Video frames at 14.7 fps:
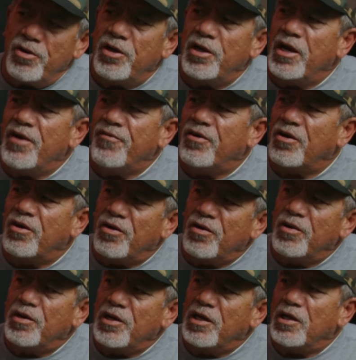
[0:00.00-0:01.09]
are you going to
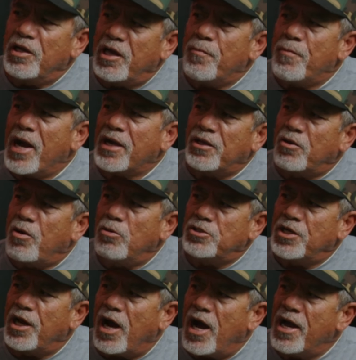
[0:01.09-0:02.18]
ever get back to
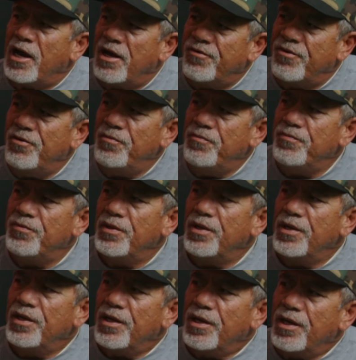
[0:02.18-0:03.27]
coach at a high level?
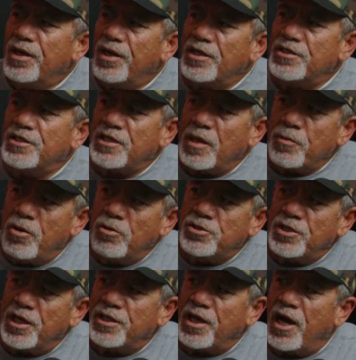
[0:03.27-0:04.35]
I says, I'm
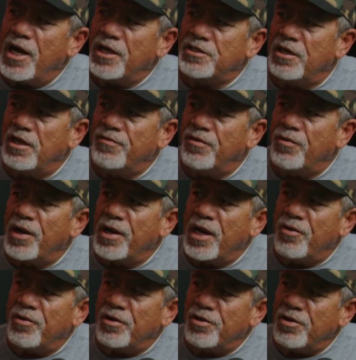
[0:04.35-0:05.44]
coaching at the highest level right
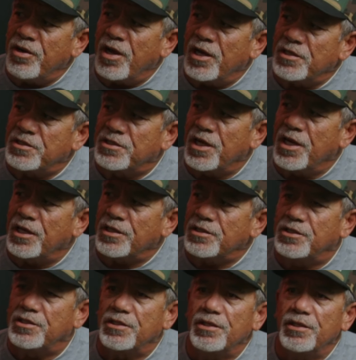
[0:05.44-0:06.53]
now in the United
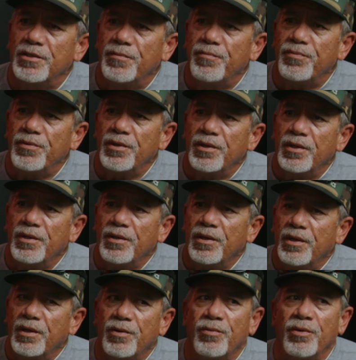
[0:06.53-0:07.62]
States.
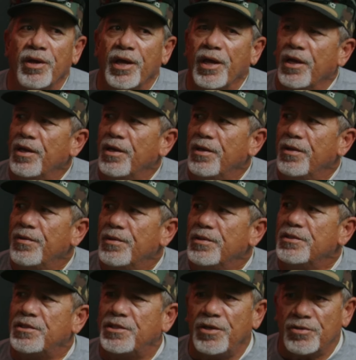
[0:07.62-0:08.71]
Really.
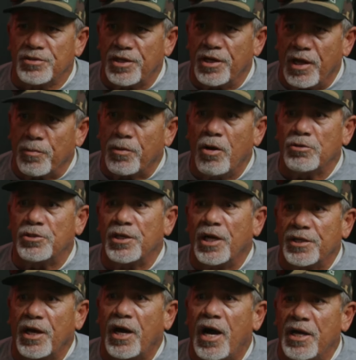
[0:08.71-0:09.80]
Seriously, I'm
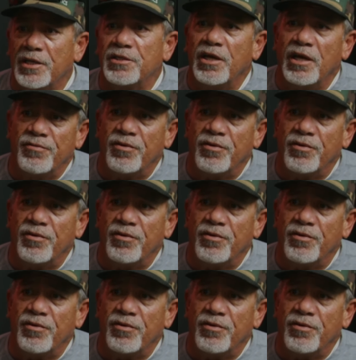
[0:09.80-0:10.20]
coaching at the highest